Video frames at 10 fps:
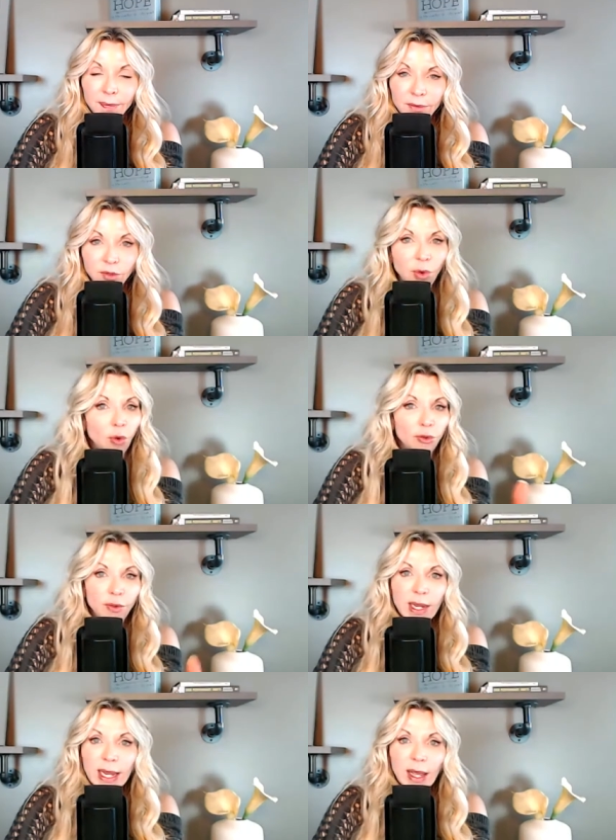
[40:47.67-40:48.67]
So don't
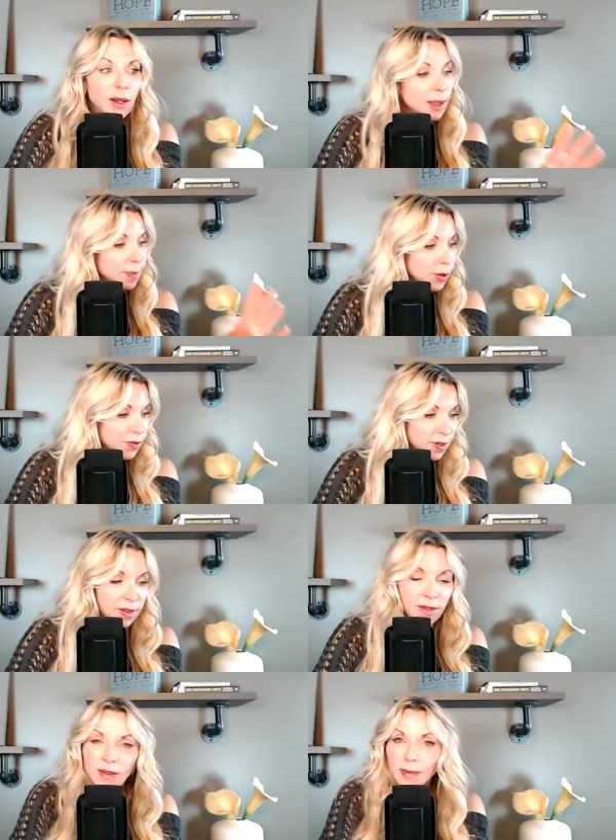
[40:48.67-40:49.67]
freak out. I posted
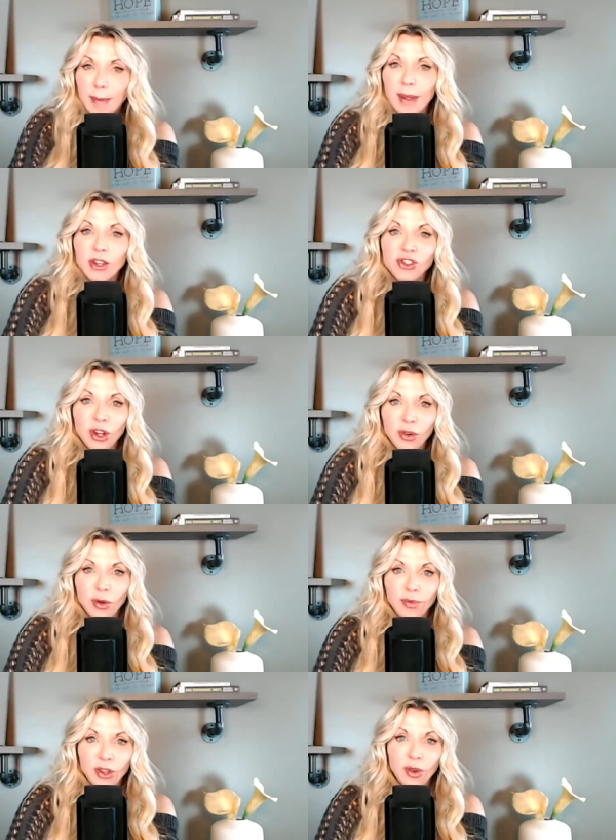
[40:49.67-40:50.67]
this in my patient
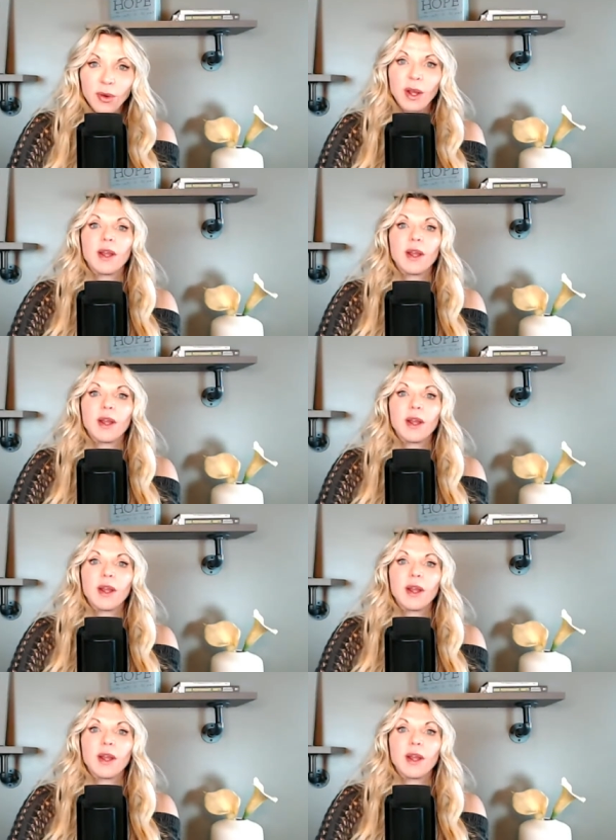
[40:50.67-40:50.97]
group too.